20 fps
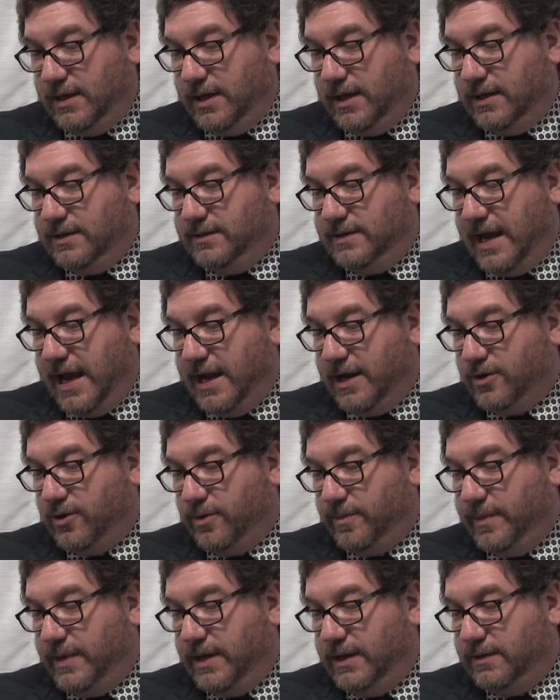
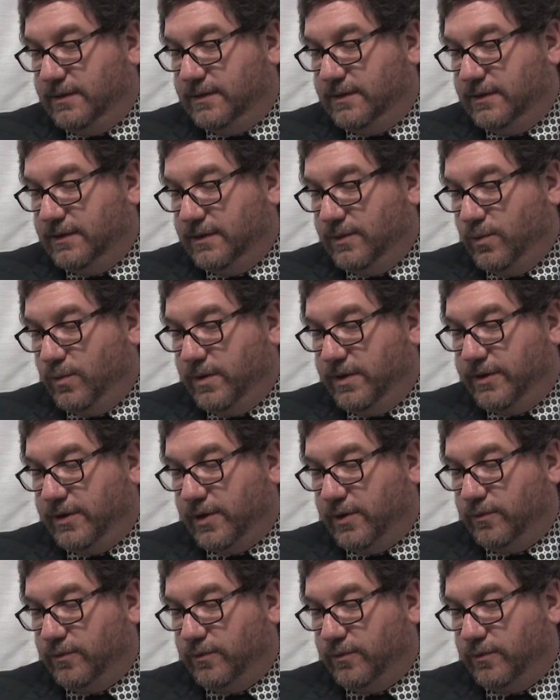entanglement with